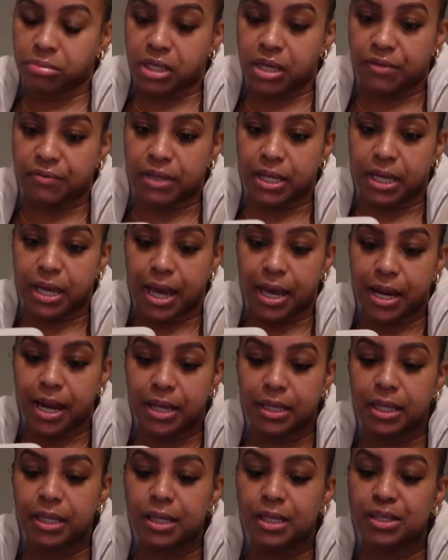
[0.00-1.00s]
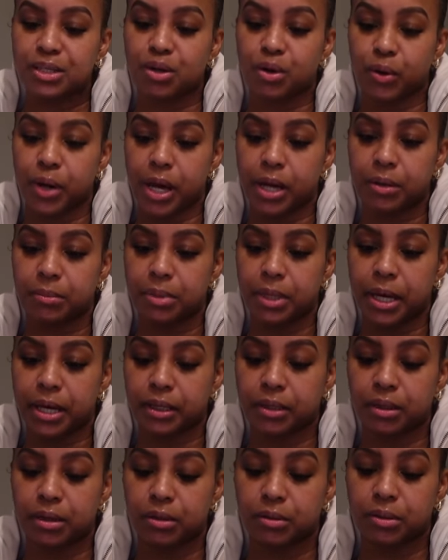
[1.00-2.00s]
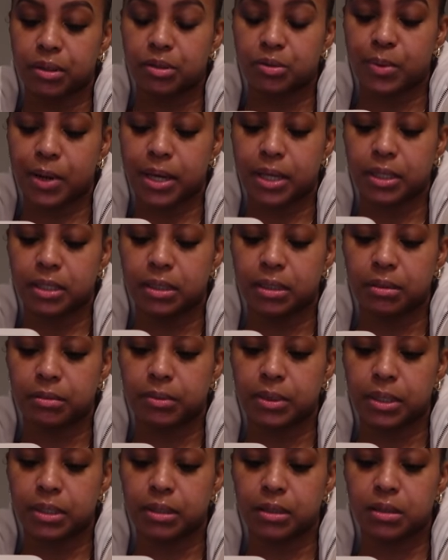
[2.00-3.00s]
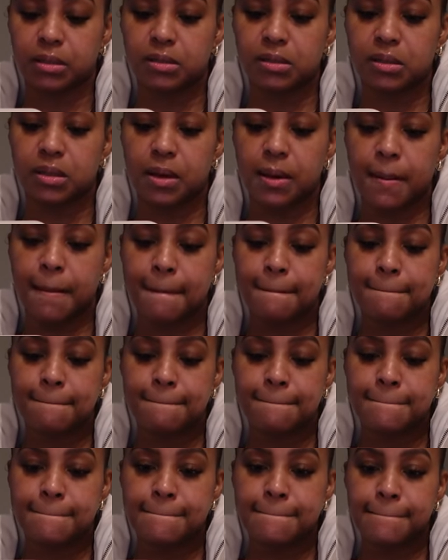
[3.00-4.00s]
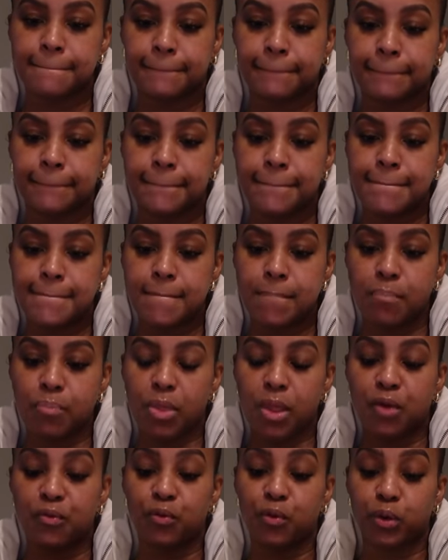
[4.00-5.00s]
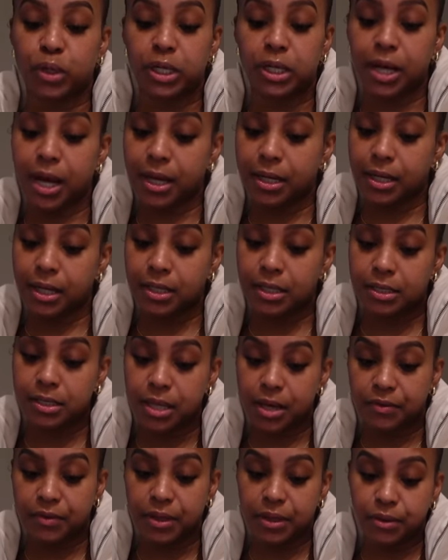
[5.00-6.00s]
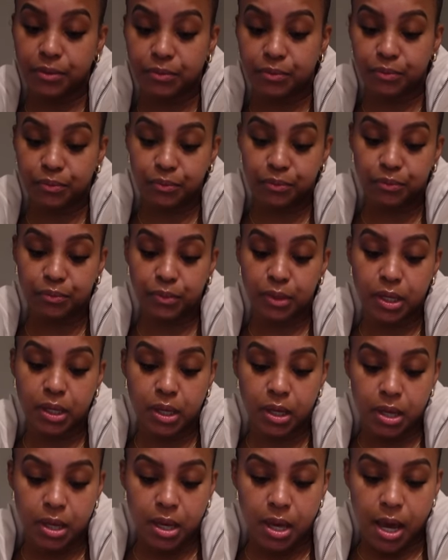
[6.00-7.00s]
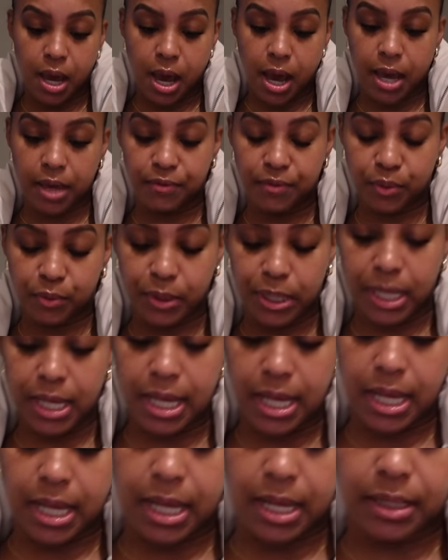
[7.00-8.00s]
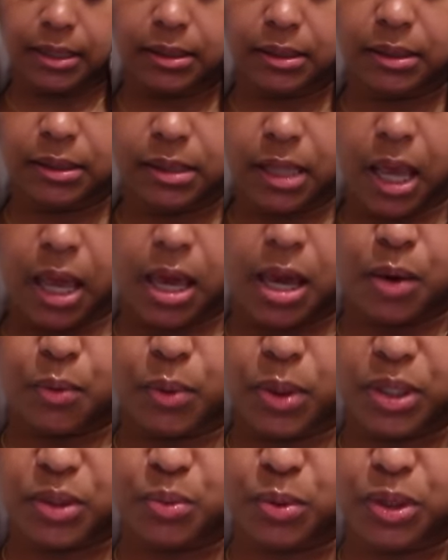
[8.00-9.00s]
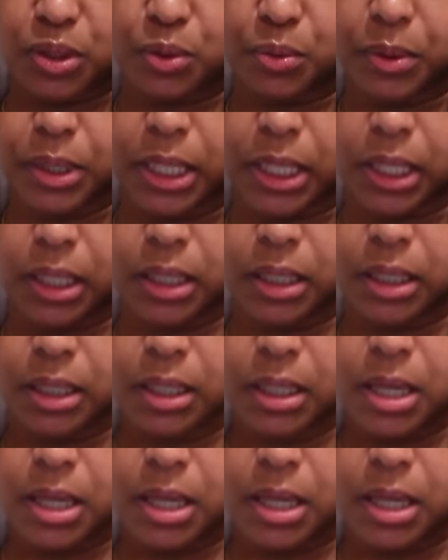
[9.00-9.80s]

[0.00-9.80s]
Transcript: if they got, I think they sold out of black though. That's why I ended up getting this. Forty nine ninety seven, Ivory. It was 120